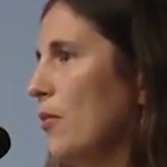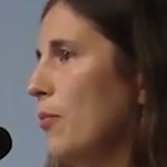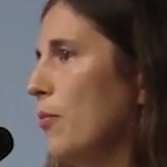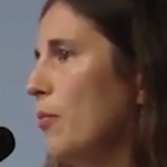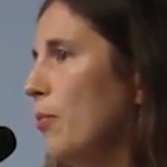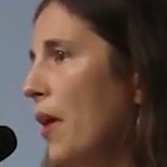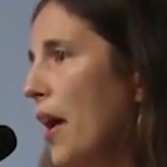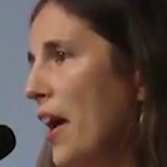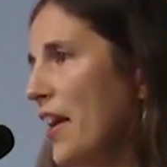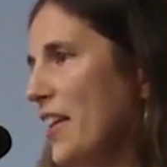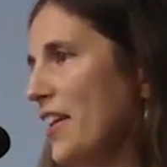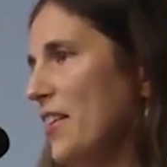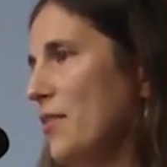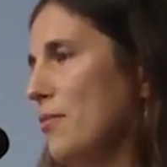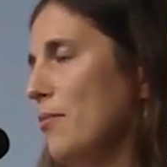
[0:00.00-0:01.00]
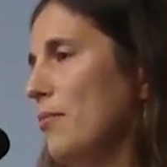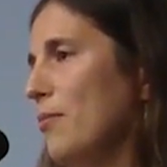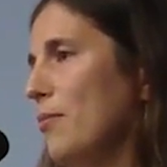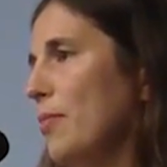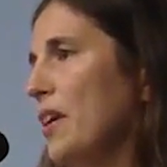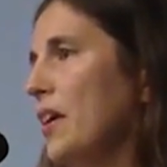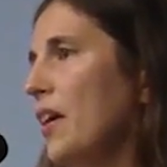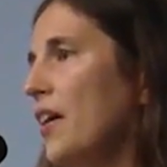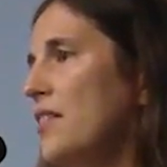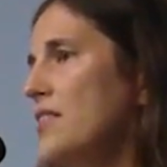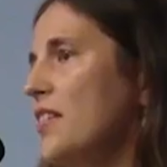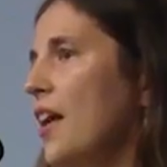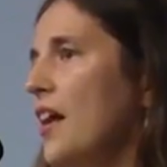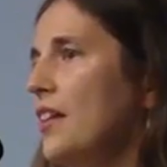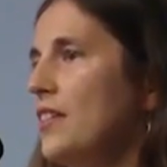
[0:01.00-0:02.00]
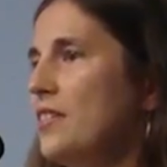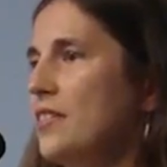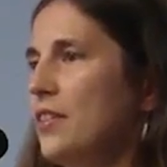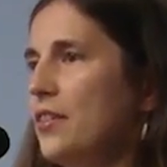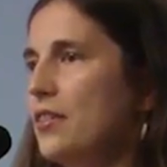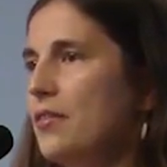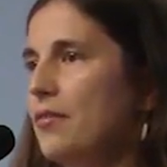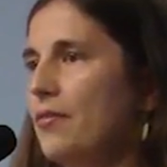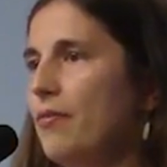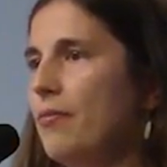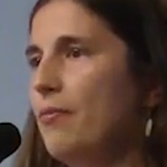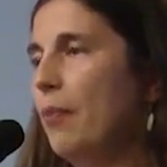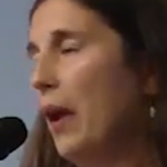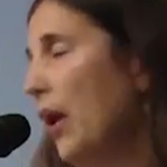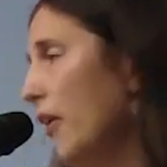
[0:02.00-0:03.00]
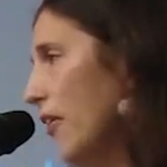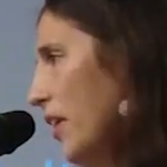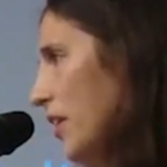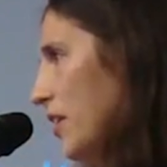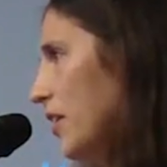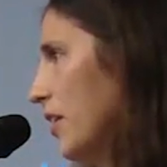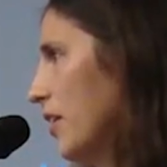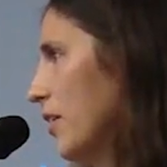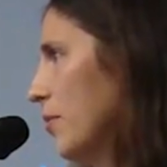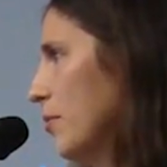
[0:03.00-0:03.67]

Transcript: But because God is their parent,